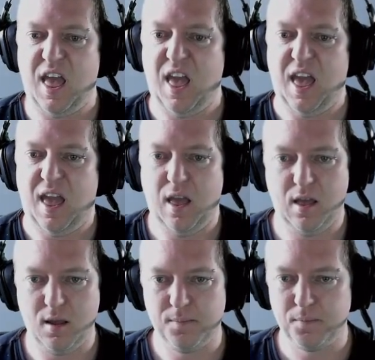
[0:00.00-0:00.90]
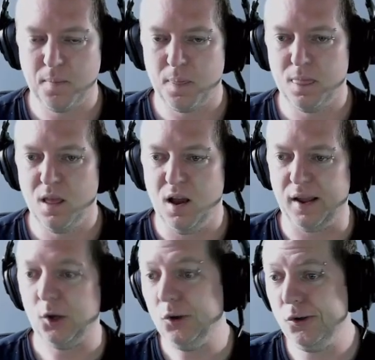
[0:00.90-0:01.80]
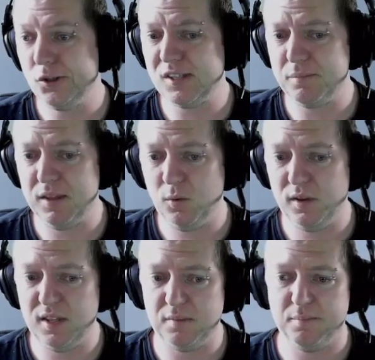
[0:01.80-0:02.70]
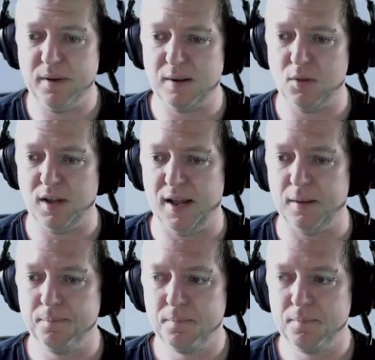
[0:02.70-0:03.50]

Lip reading: eh. I could do something with it, but I'm not gonna.